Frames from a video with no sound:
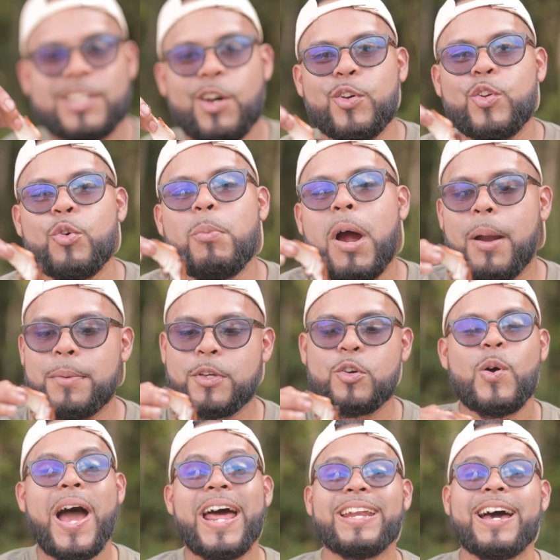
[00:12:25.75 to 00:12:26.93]
how you do barbecue,
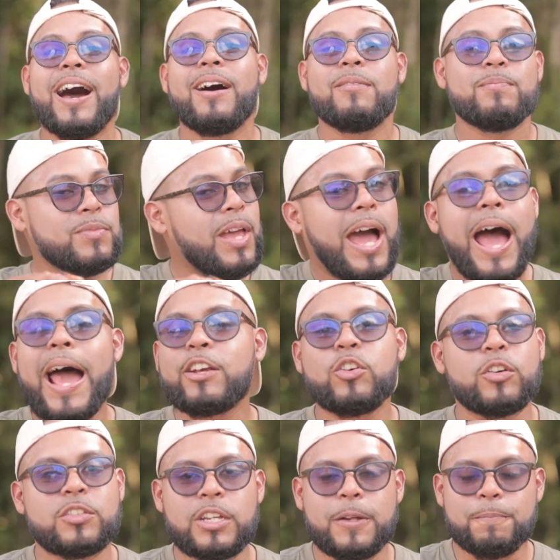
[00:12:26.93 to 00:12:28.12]
and I
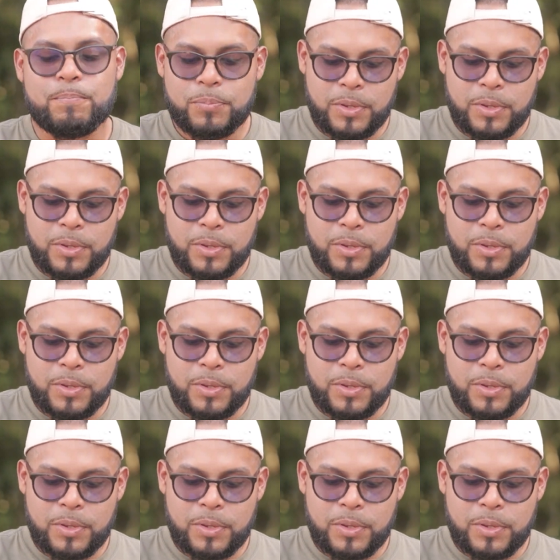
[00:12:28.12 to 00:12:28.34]
cooked it.